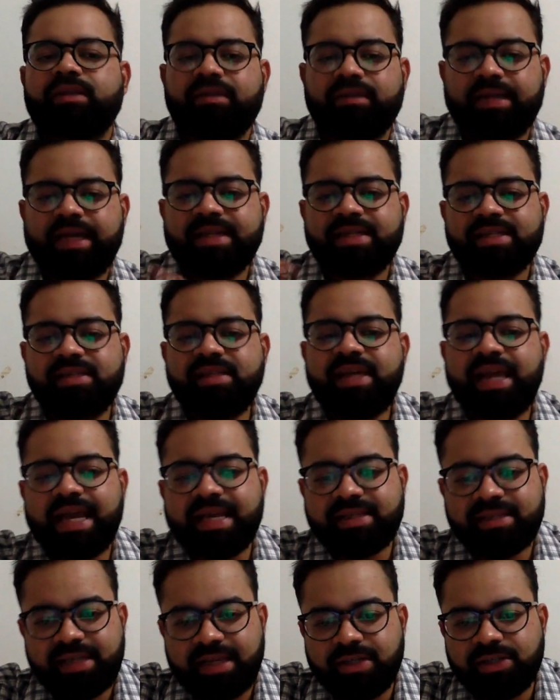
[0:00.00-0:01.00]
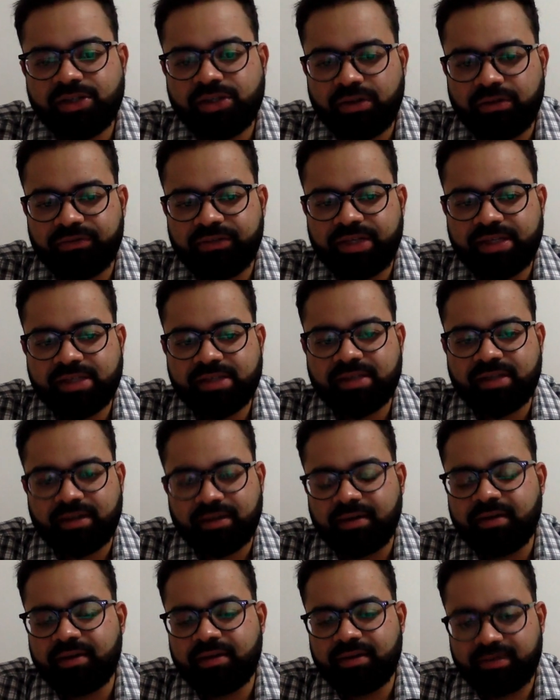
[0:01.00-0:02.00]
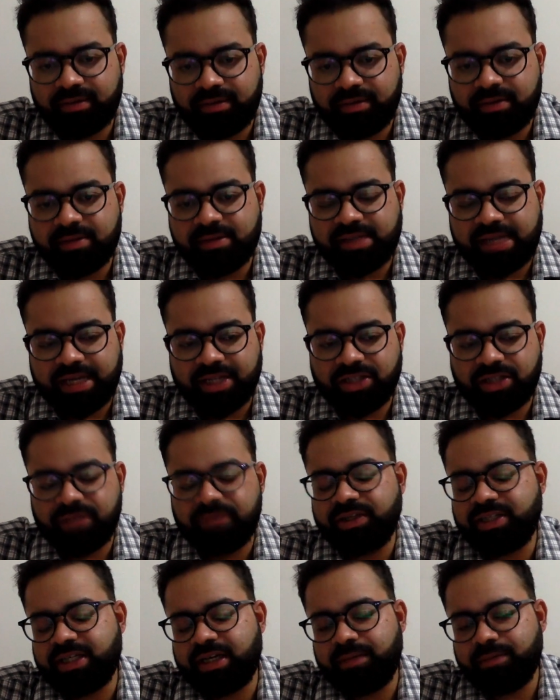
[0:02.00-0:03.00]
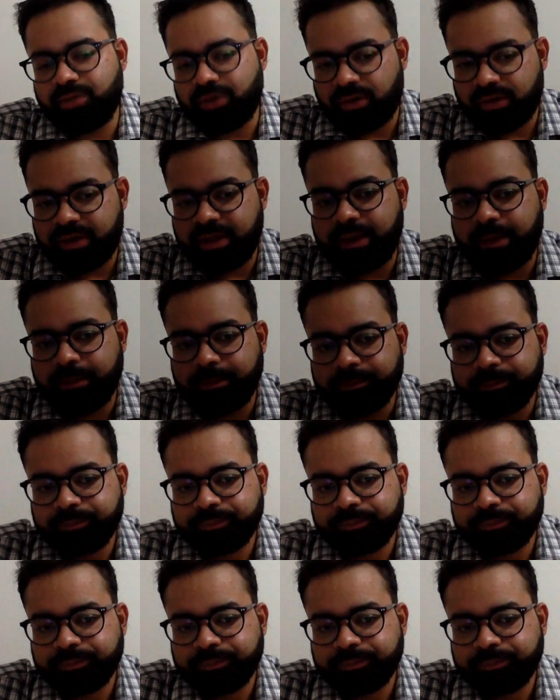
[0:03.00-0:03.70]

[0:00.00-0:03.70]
that's the essence of this third section which I'm talking,